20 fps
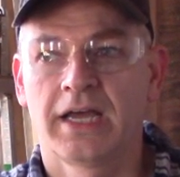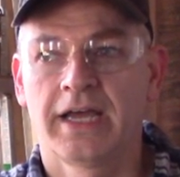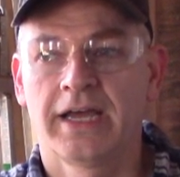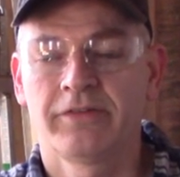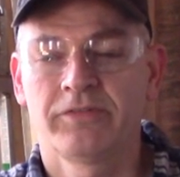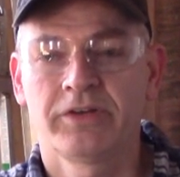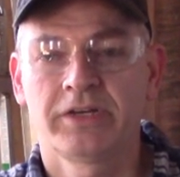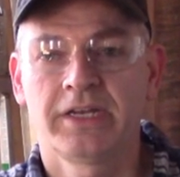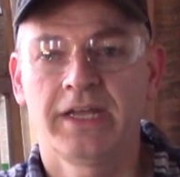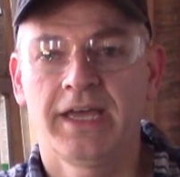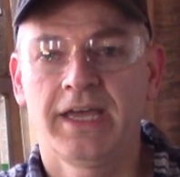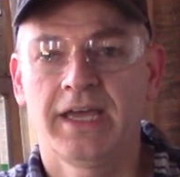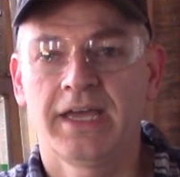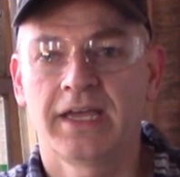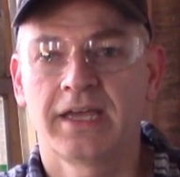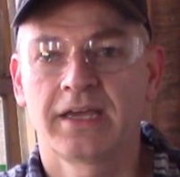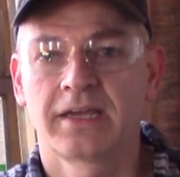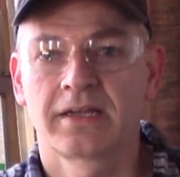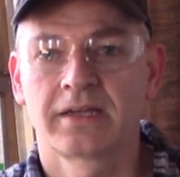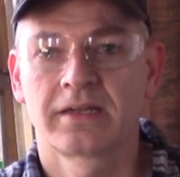Every
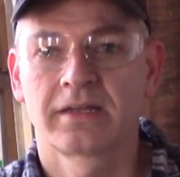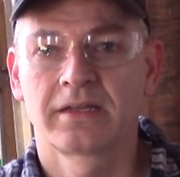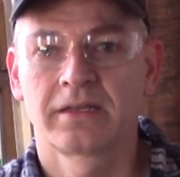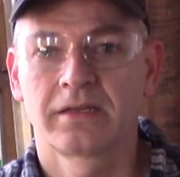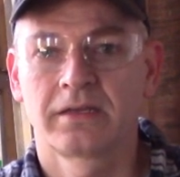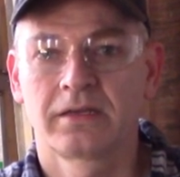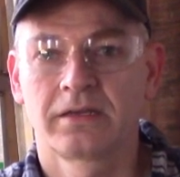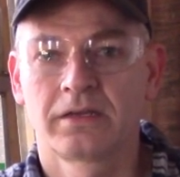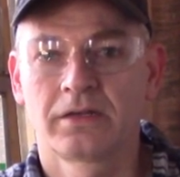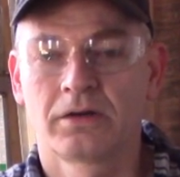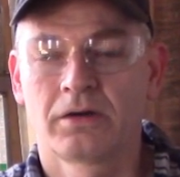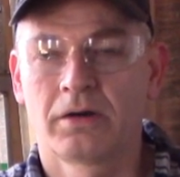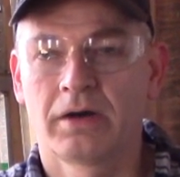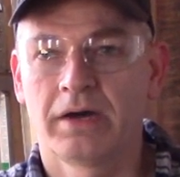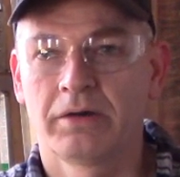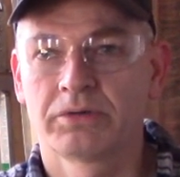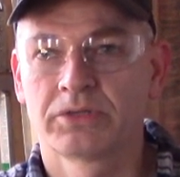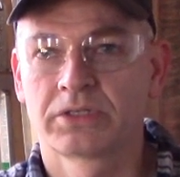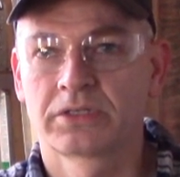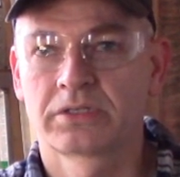day, you know,
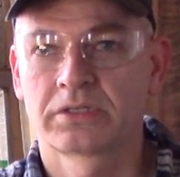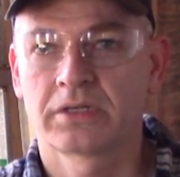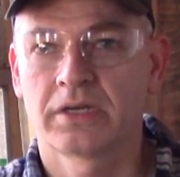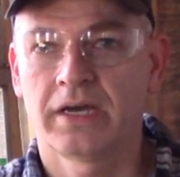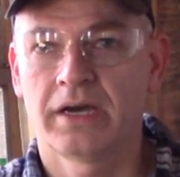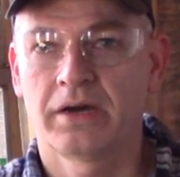I was